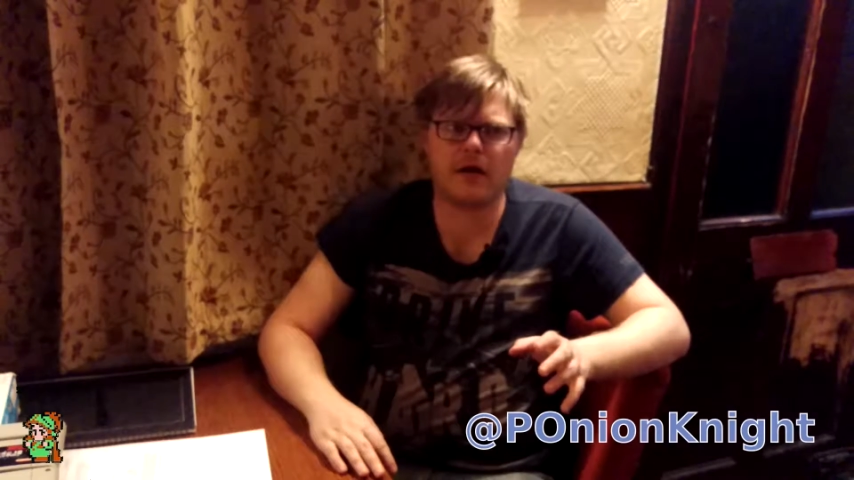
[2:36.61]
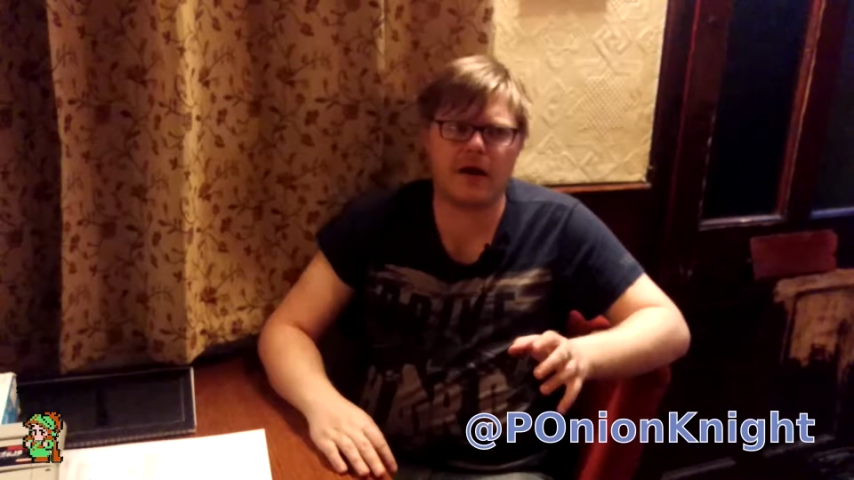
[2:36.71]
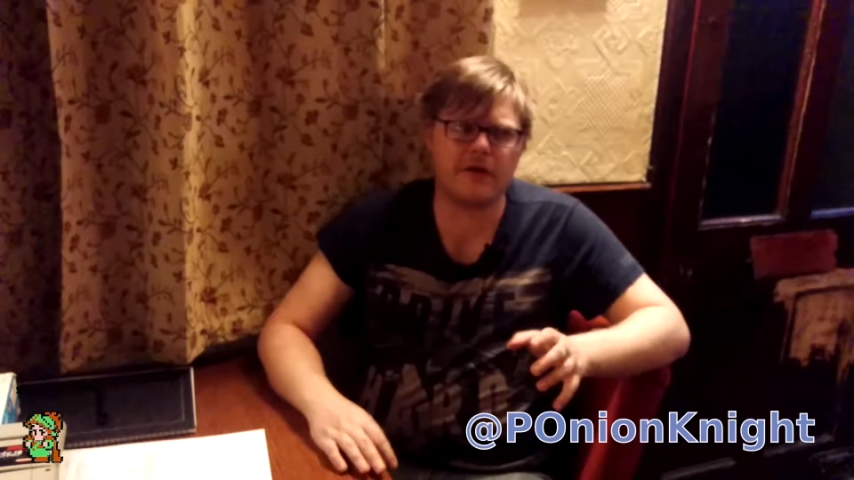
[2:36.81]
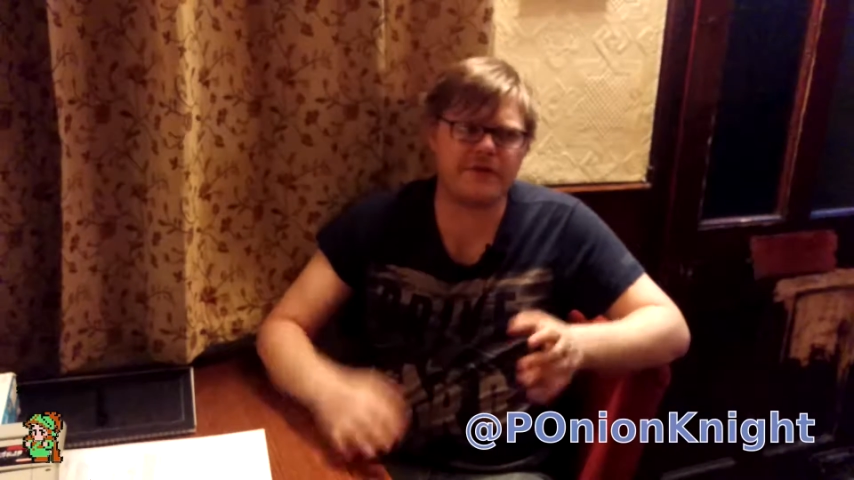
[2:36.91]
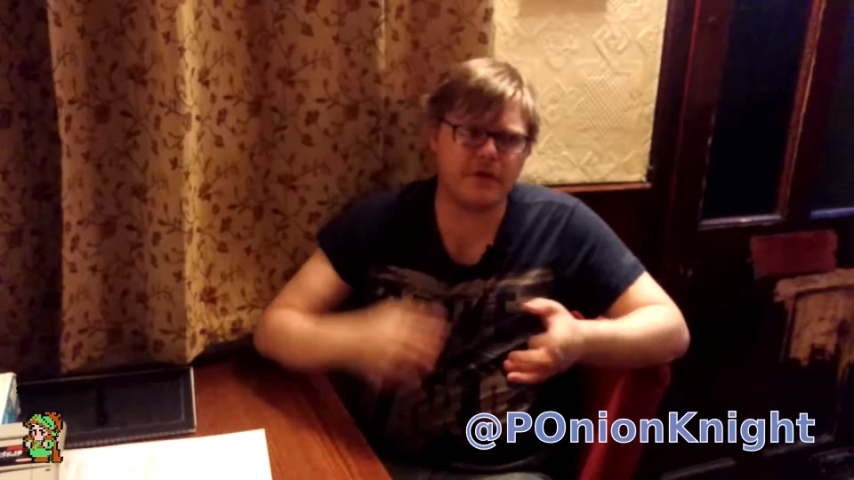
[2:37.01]

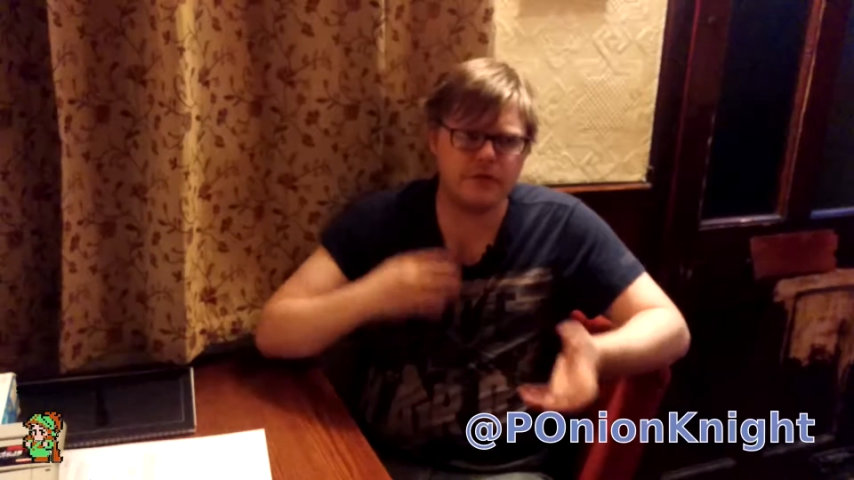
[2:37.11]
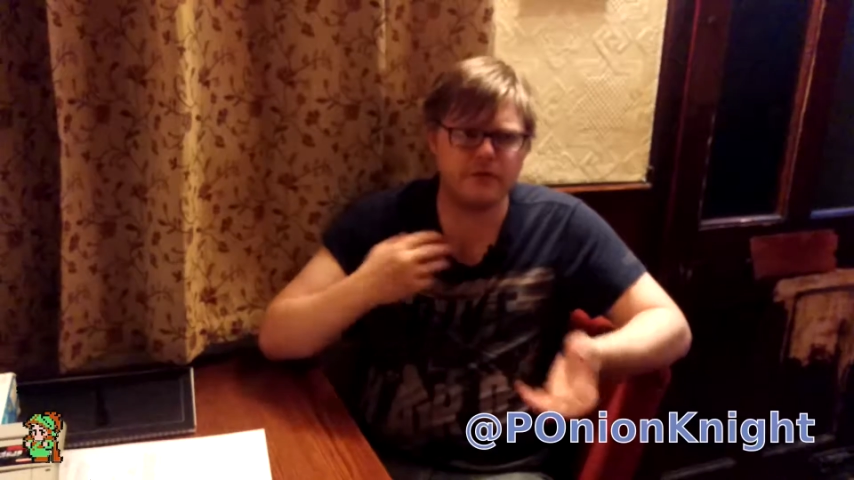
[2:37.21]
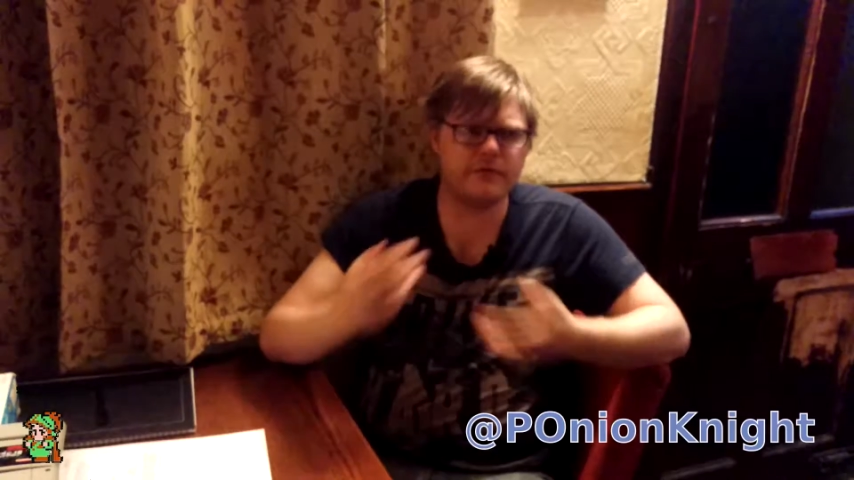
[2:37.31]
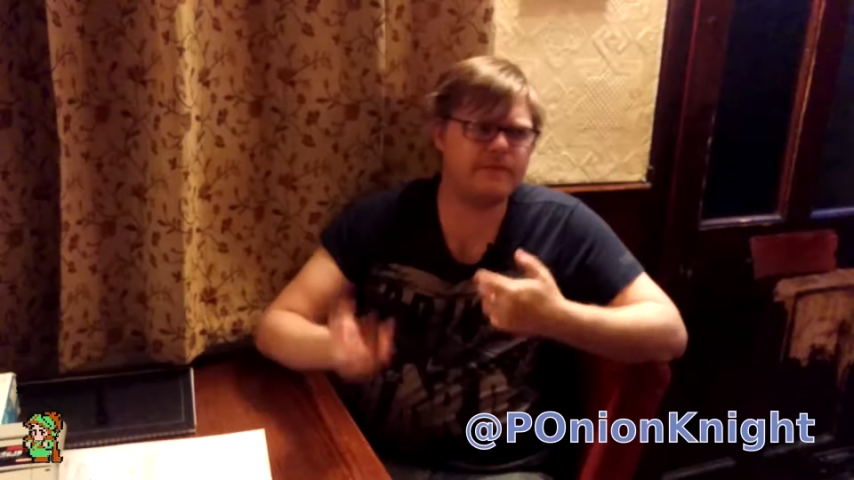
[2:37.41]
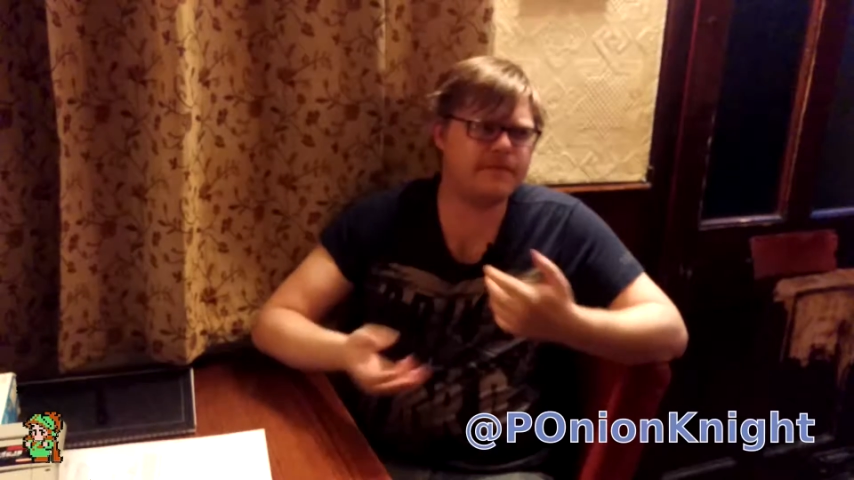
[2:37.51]
I
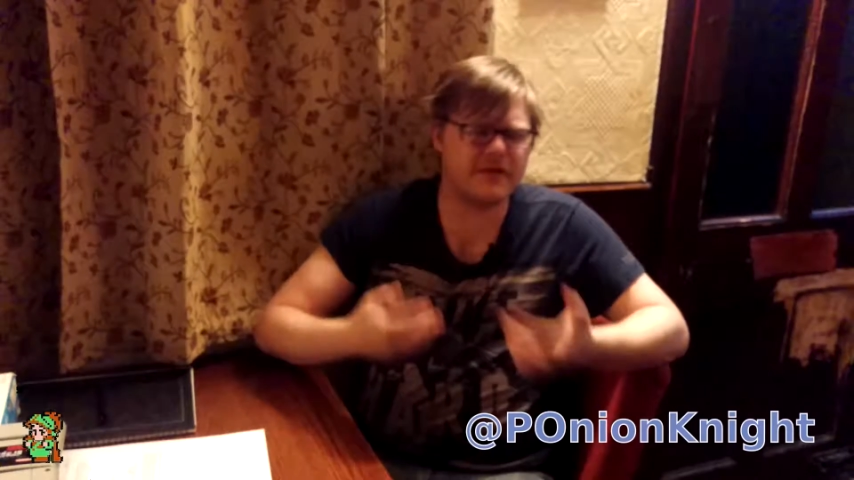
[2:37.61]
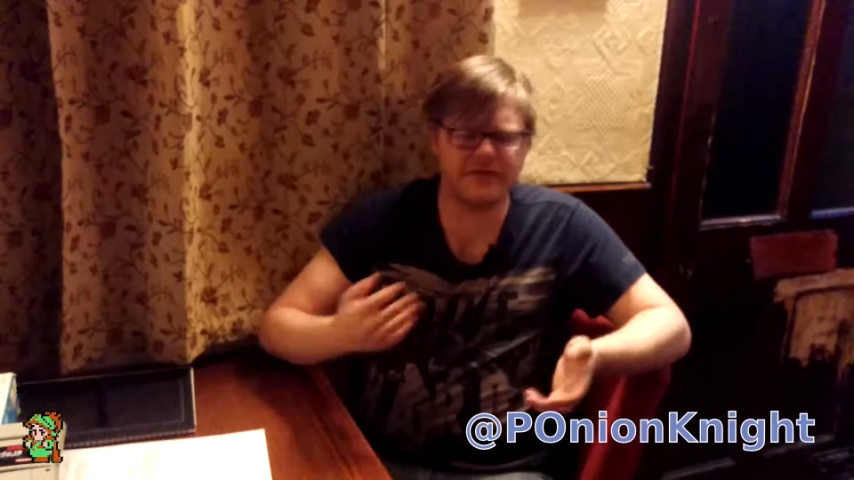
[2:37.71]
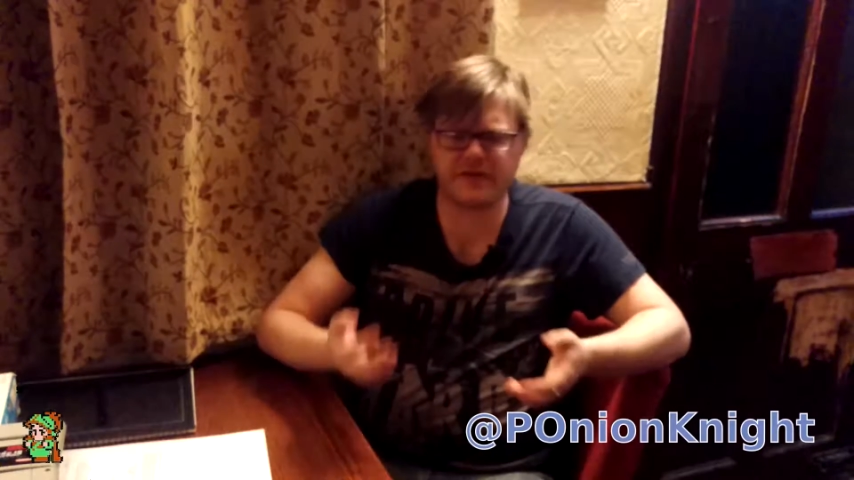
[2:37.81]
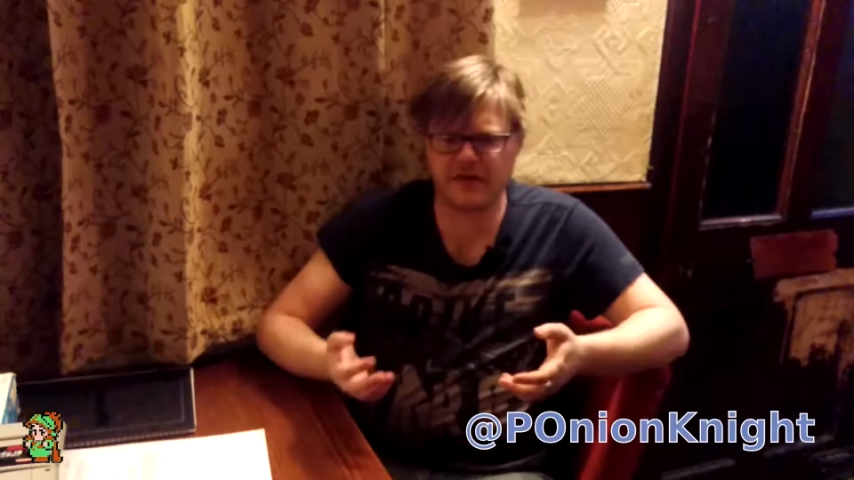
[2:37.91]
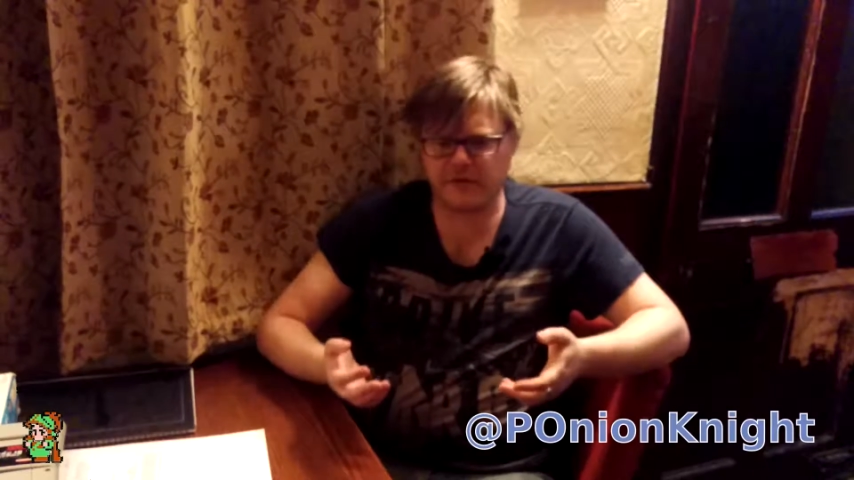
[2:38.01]
do
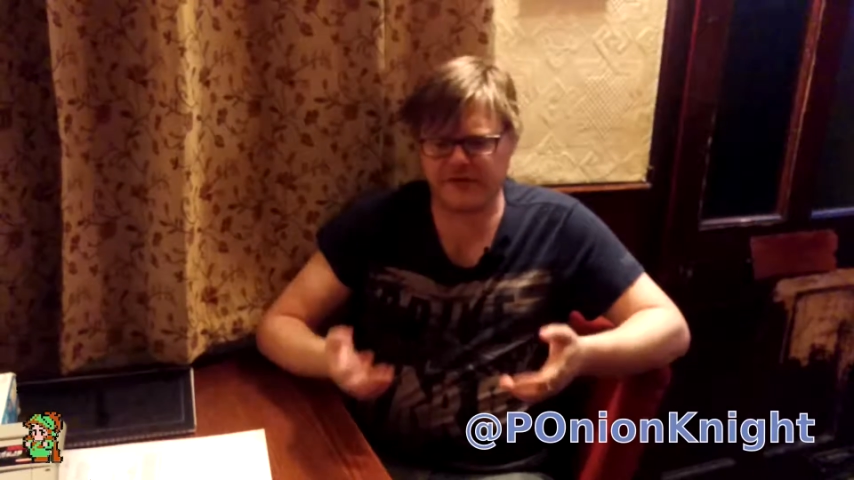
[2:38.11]
consider